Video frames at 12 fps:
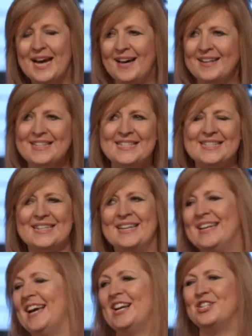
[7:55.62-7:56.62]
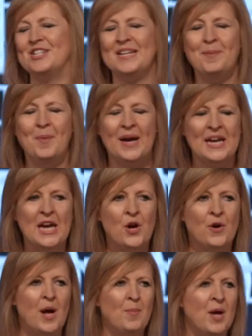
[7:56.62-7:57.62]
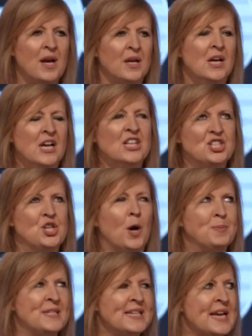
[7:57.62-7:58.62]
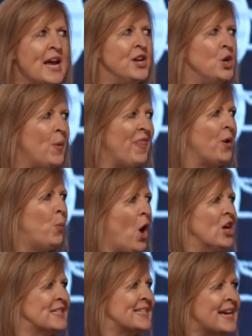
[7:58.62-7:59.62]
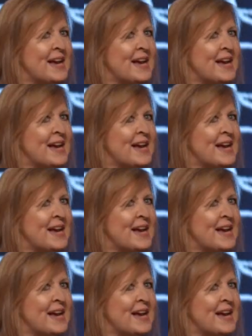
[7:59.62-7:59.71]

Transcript: started singing actually in my ear. And I'm like, Stop singing, you are the worst